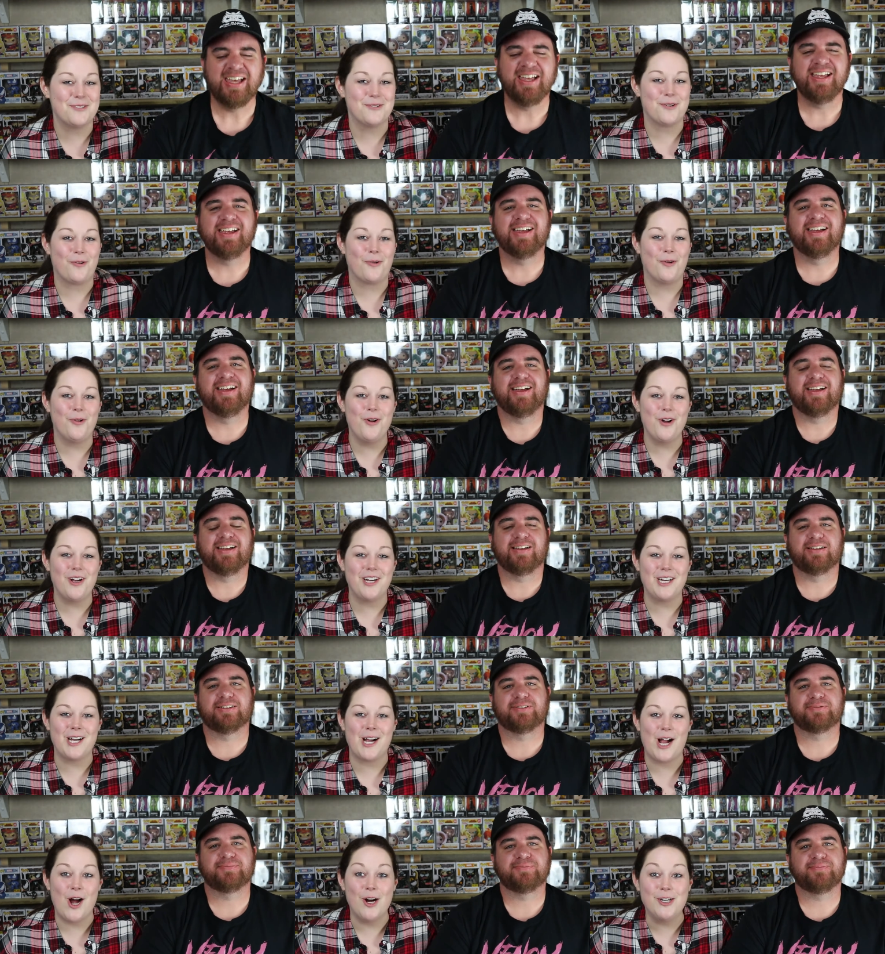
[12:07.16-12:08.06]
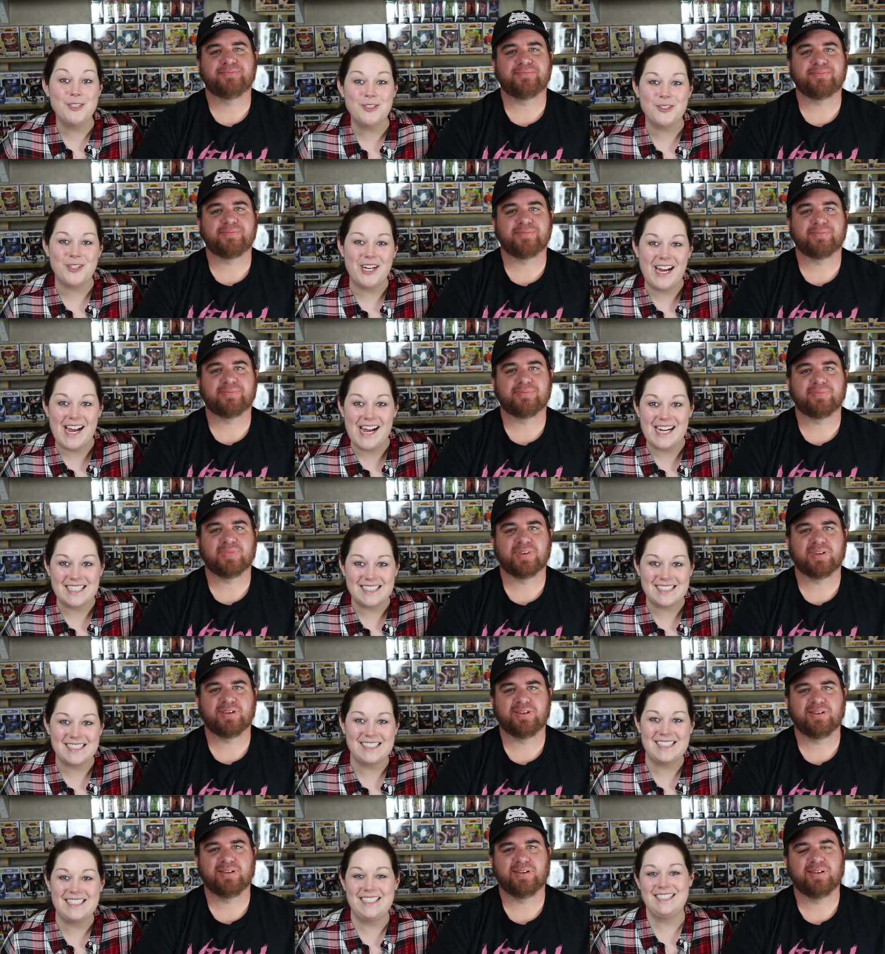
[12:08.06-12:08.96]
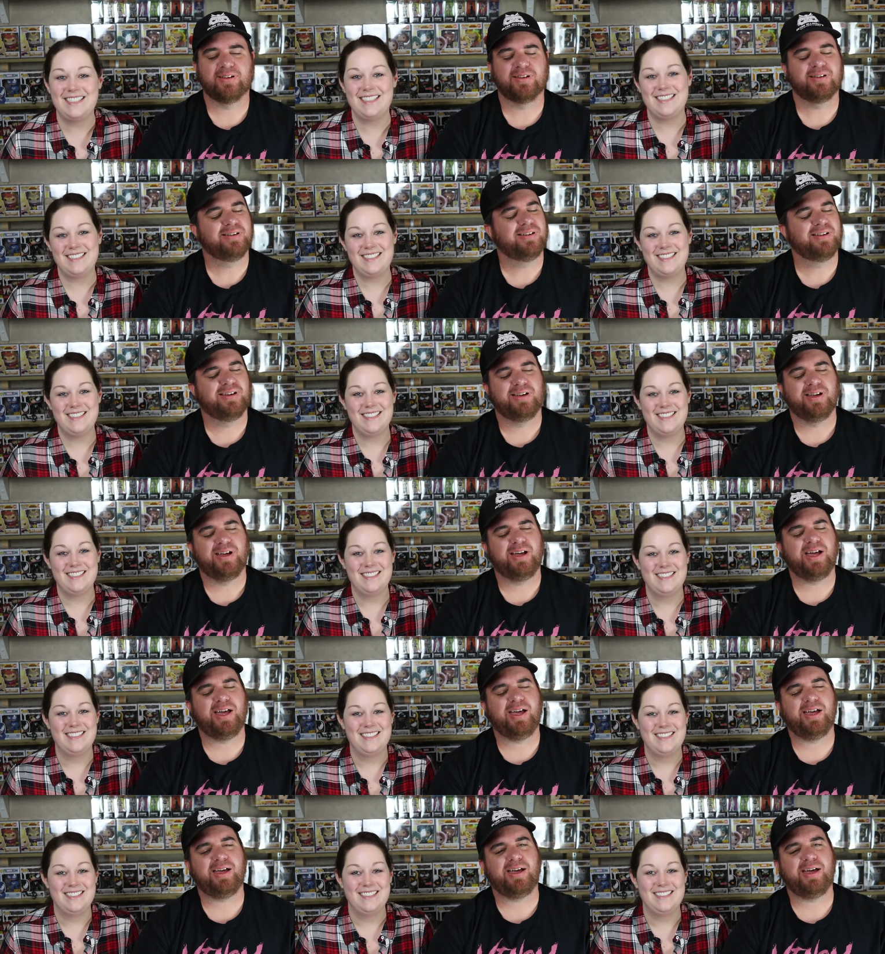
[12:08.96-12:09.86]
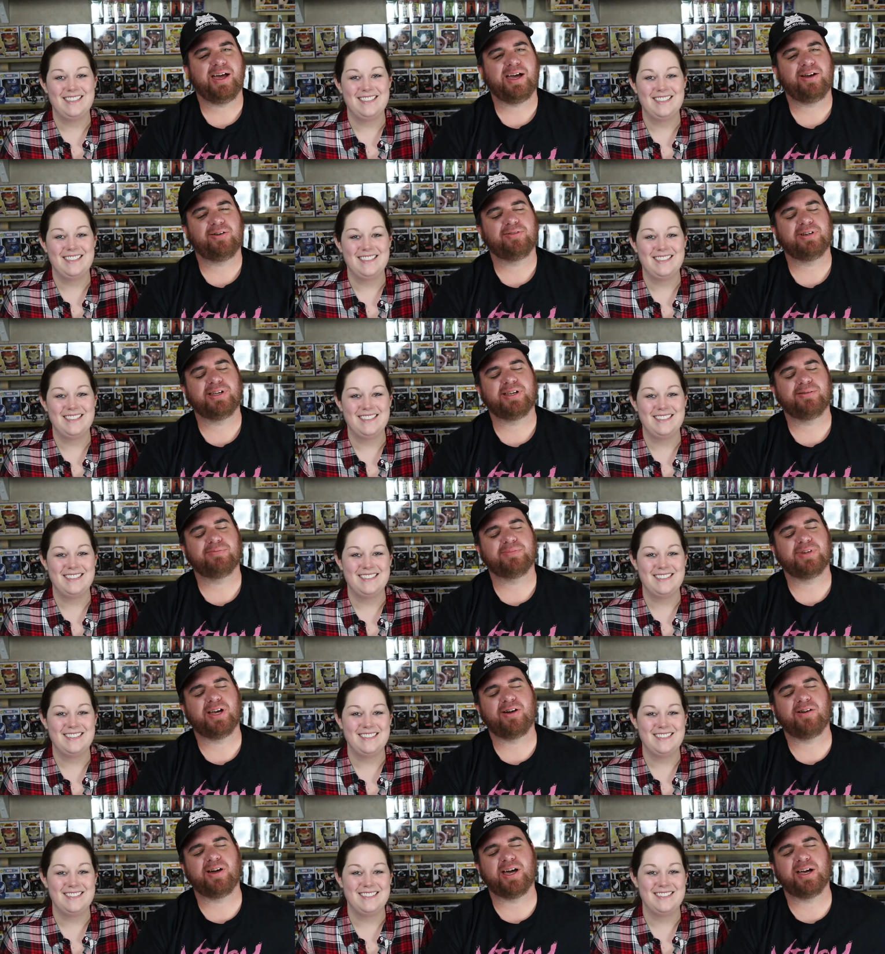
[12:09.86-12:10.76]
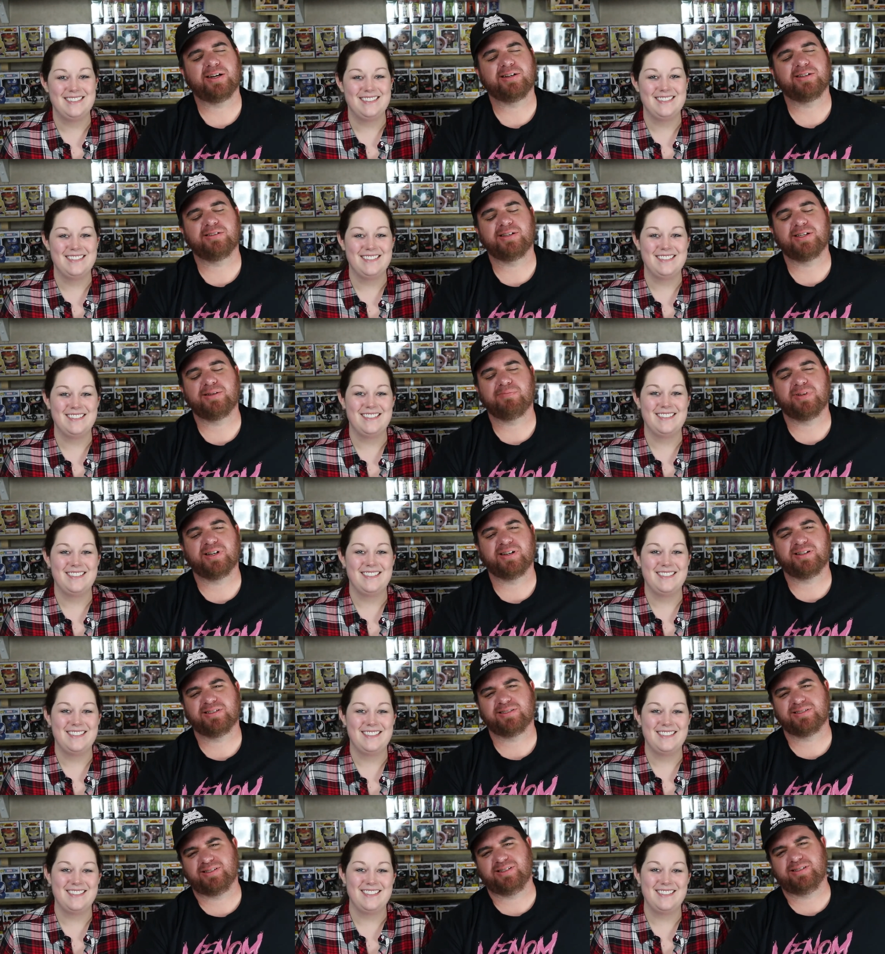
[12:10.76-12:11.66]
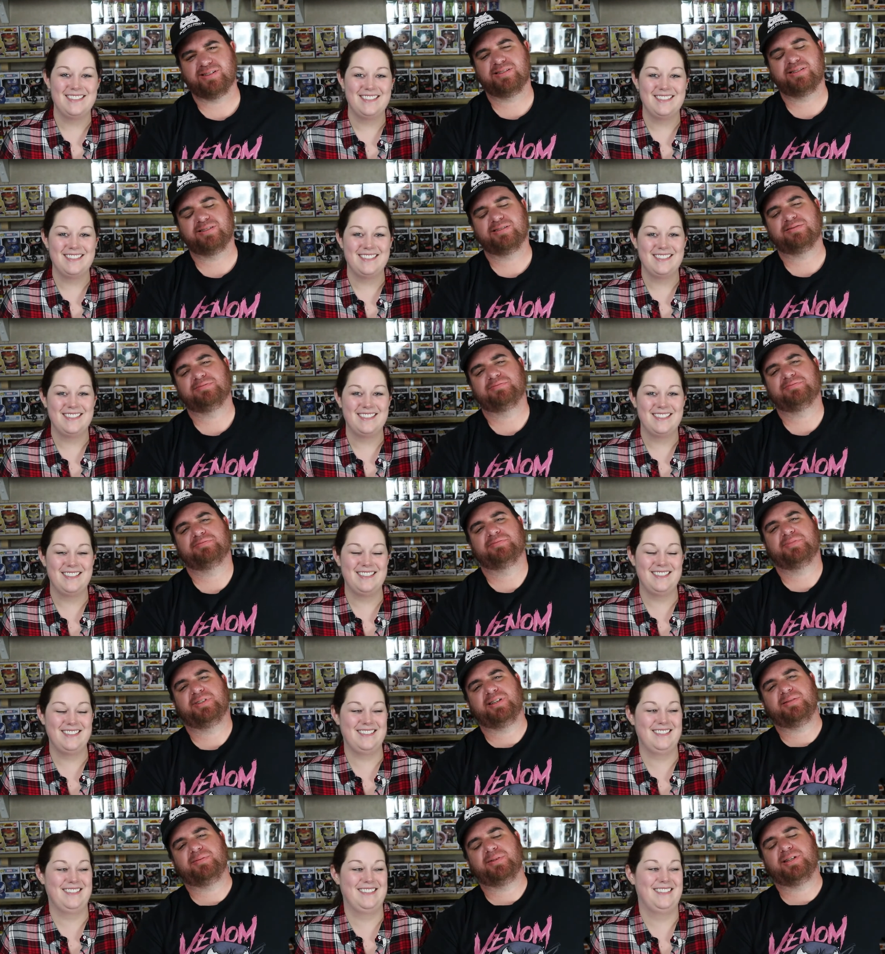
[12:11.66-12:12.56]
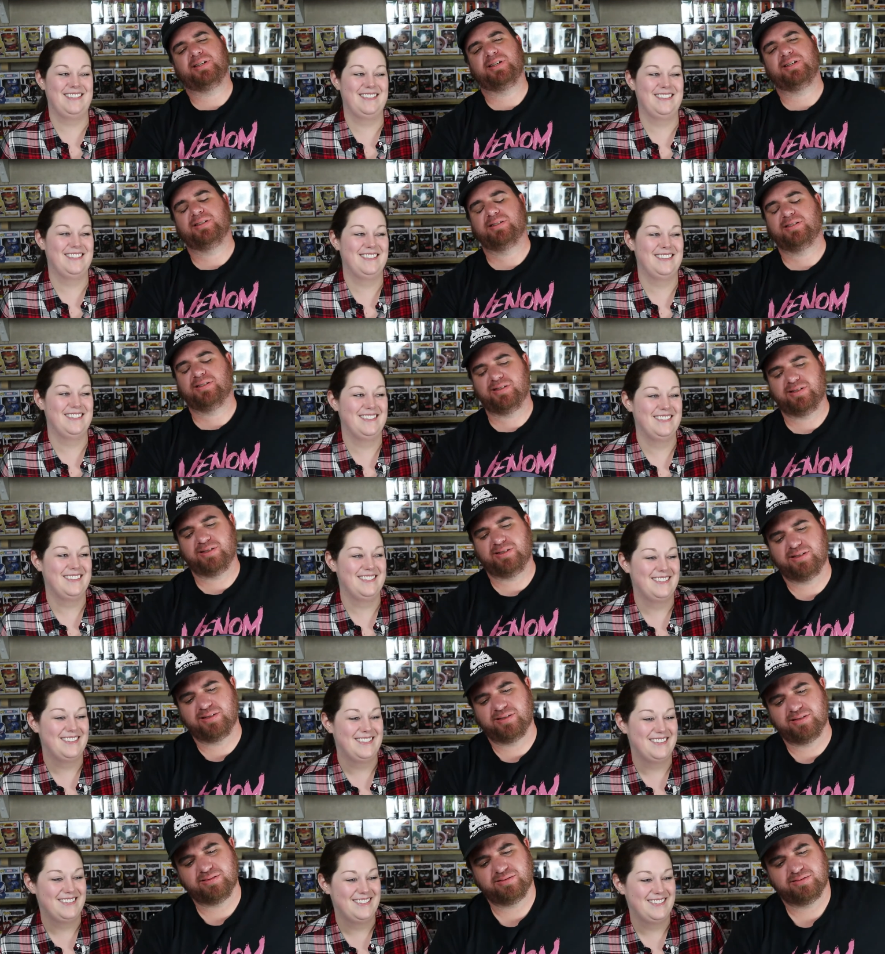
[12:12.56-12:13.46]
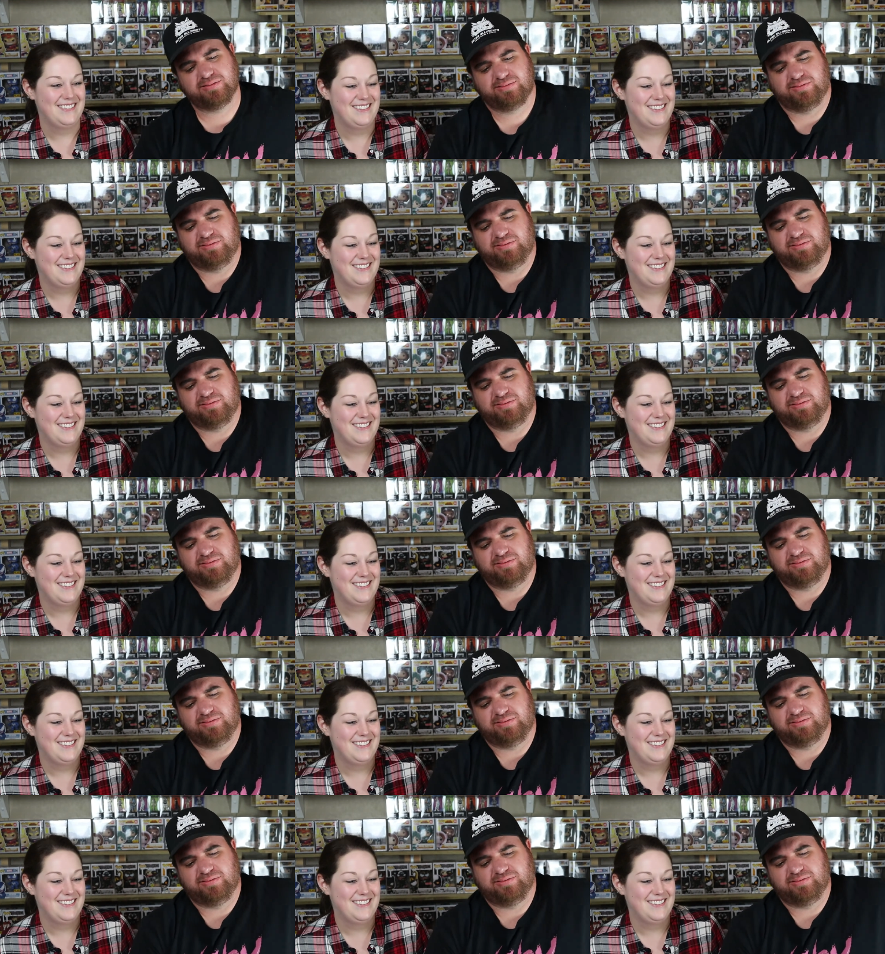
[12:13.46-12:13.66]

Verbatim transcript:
Speaker 1: do a real good country accent.
Speaker 2: I, I don't even know how to do them boogers. Uh, I mean, uh,